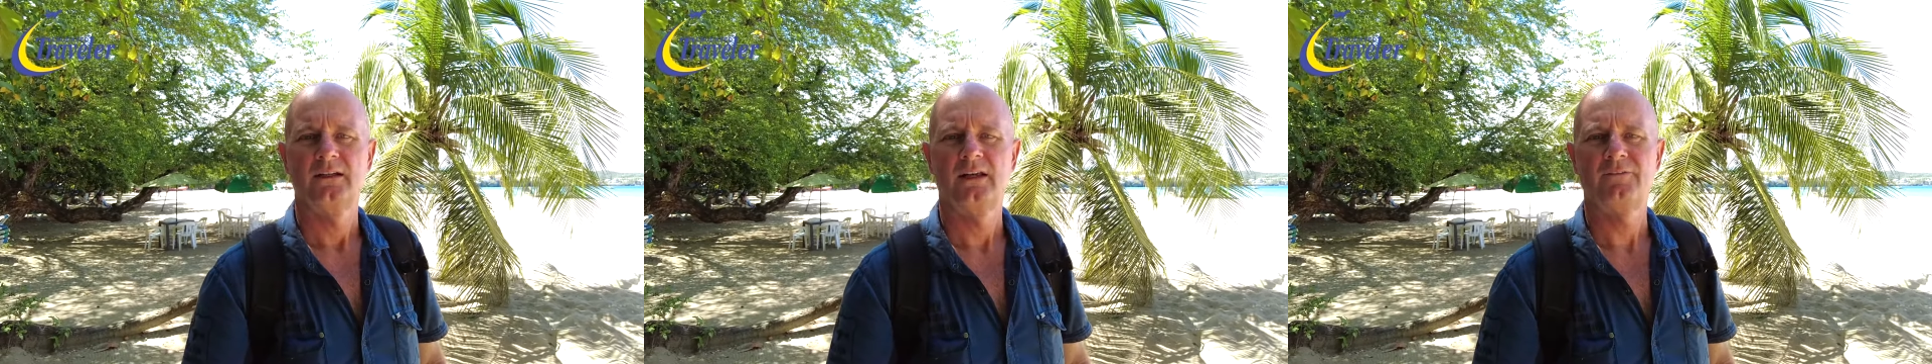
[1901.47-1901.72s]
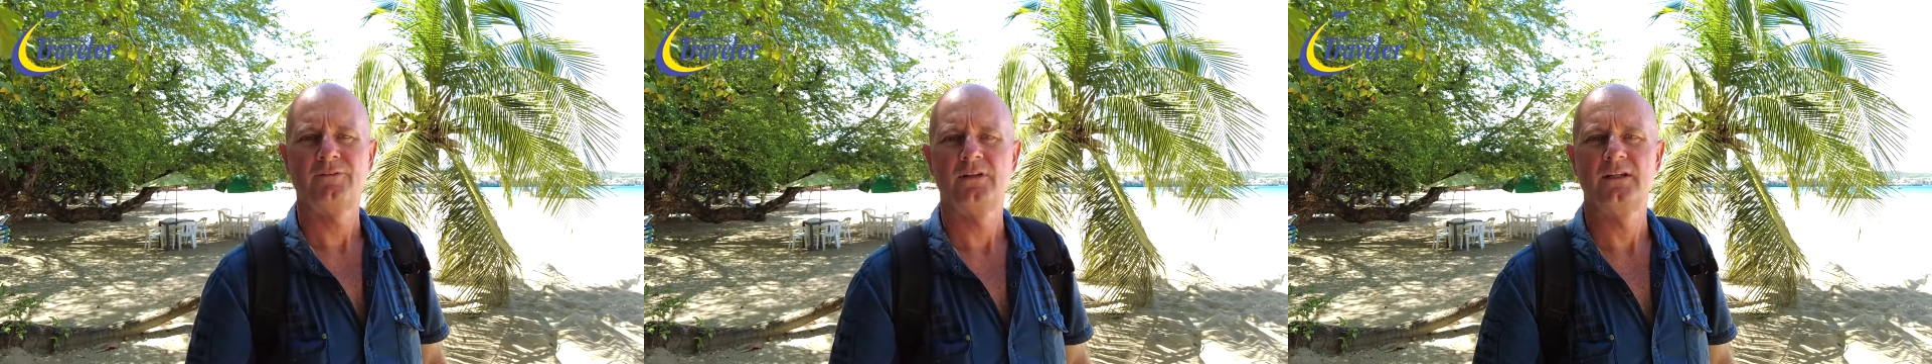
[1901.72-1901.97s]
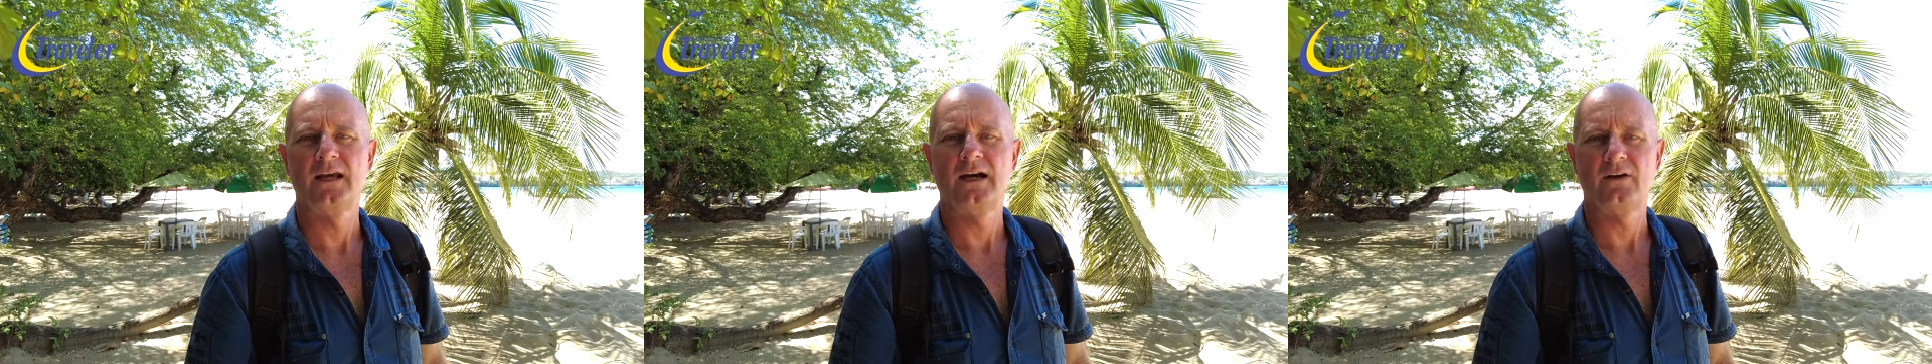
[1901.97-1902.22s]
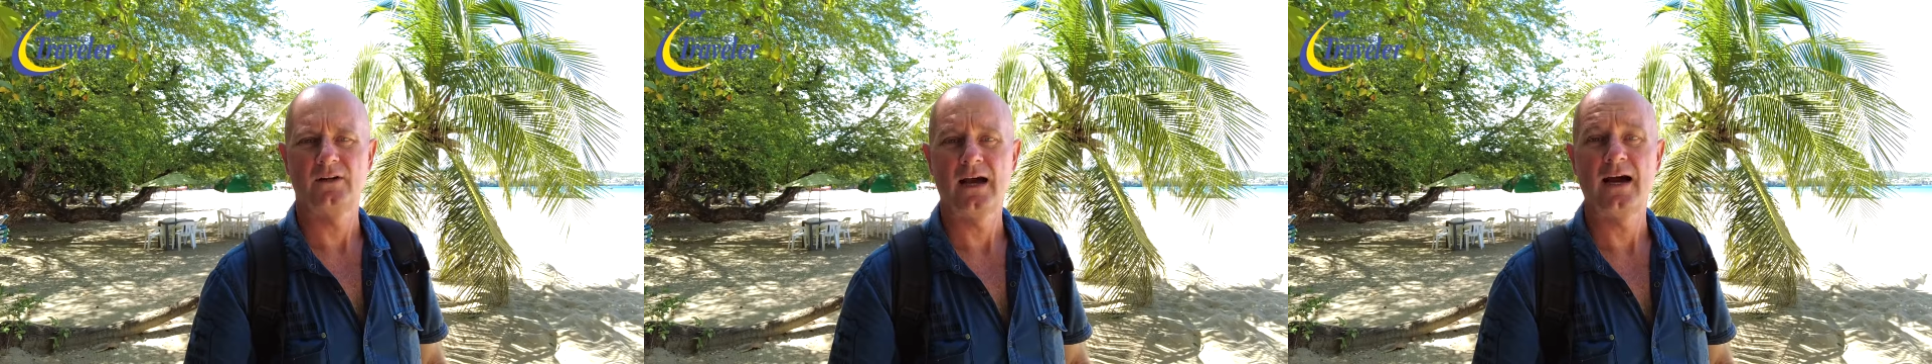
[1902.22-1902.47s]
If in
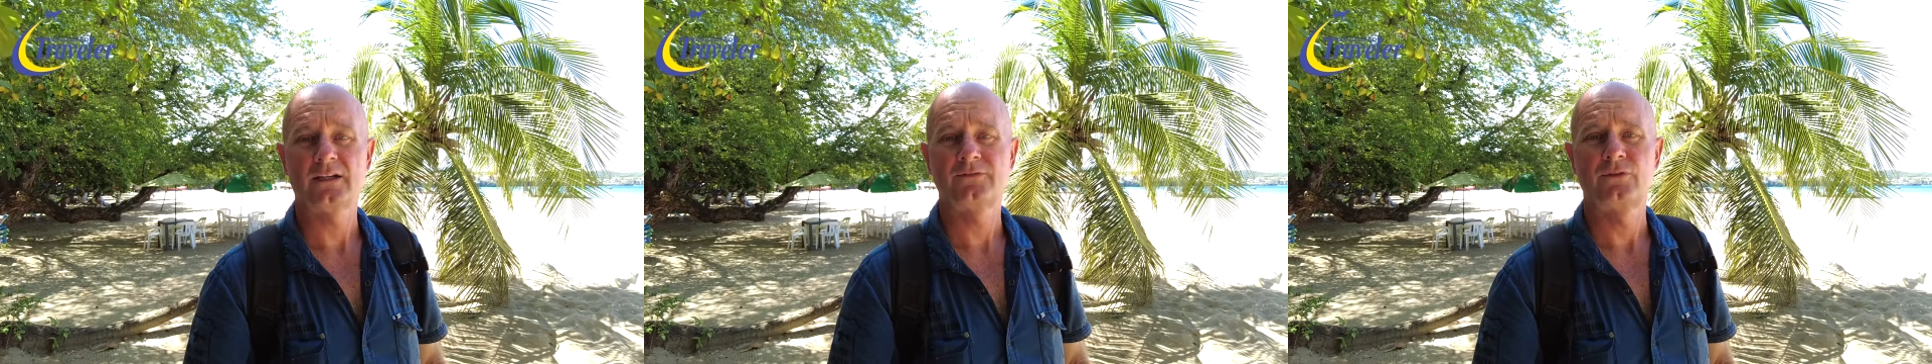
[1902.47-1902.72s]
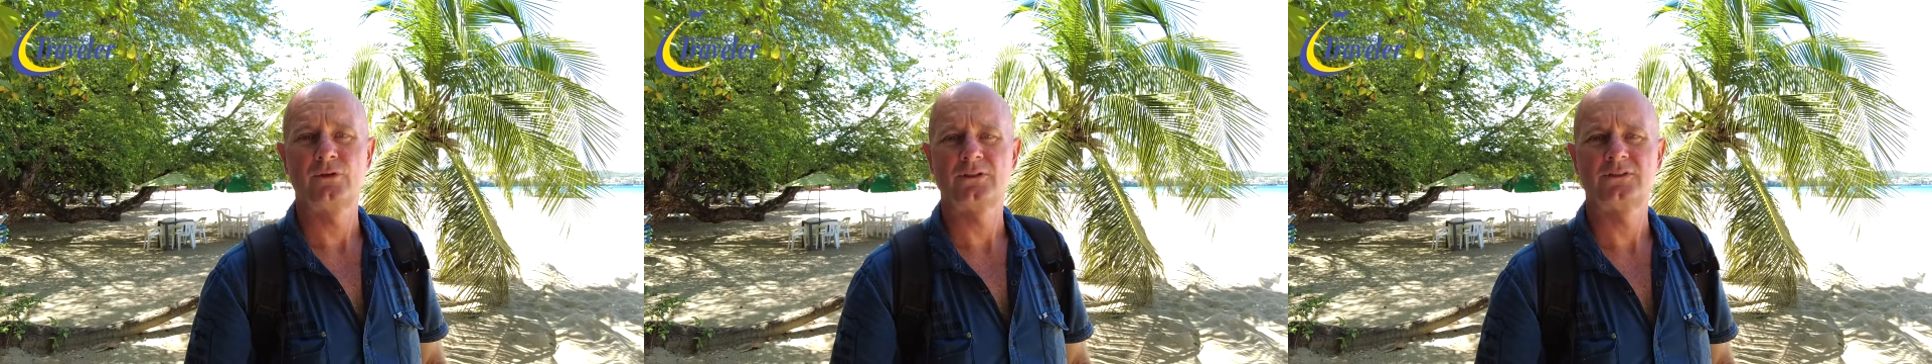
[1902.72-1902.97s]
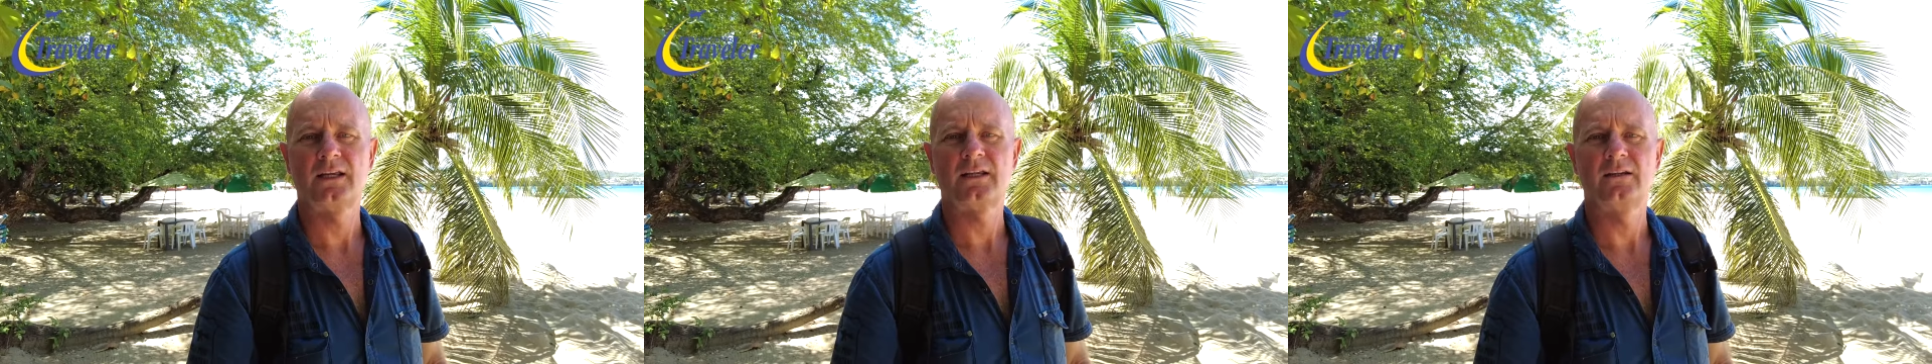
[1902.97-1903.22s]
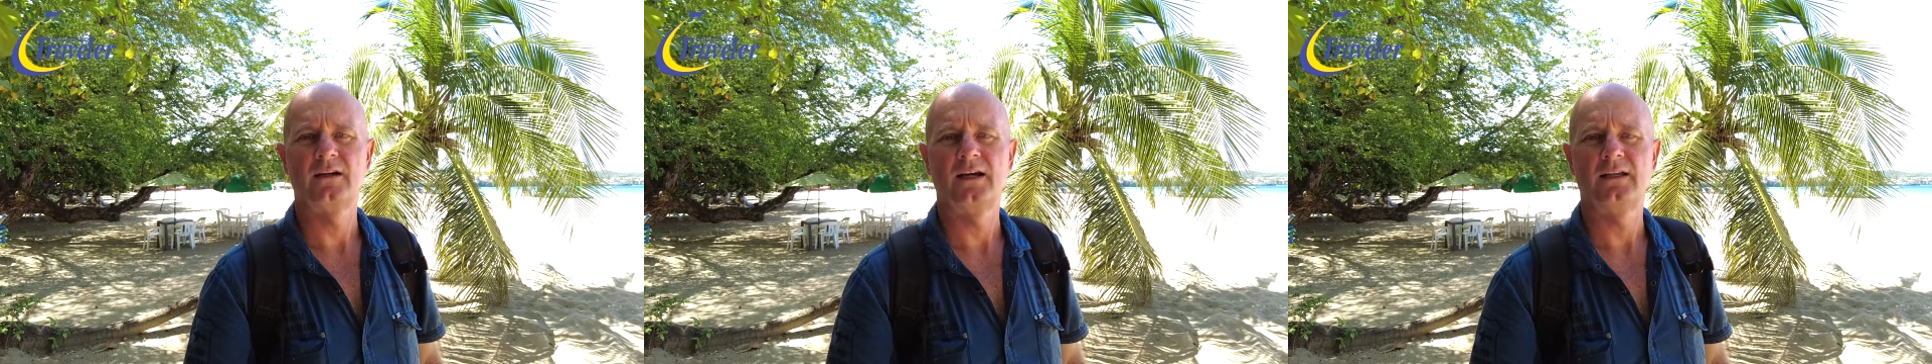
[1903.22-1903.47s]
doubt, ask for a
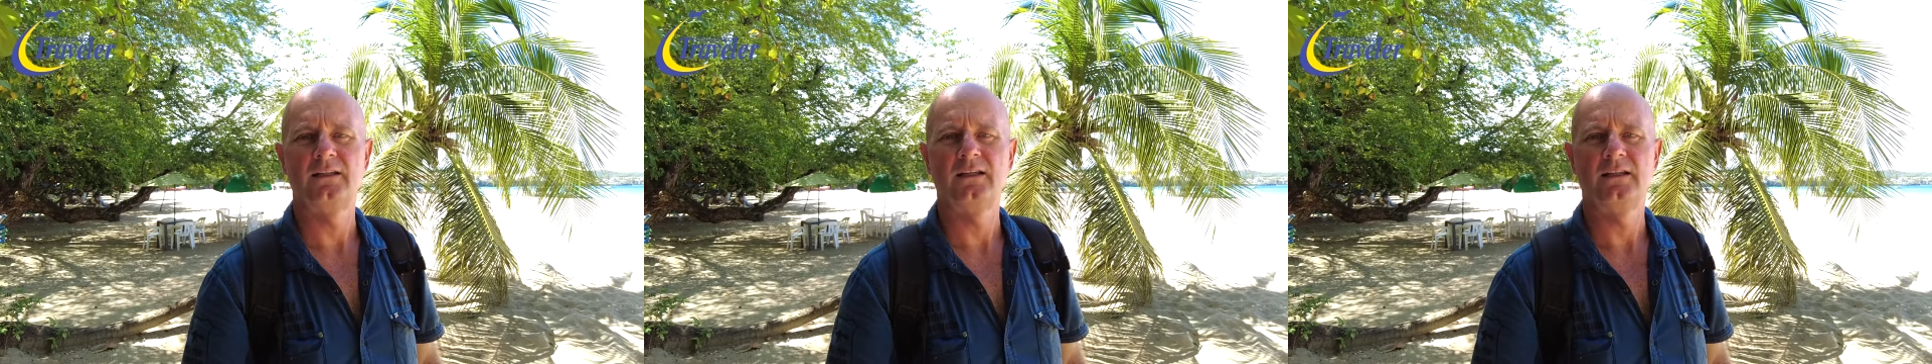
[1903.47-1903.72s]
second ID,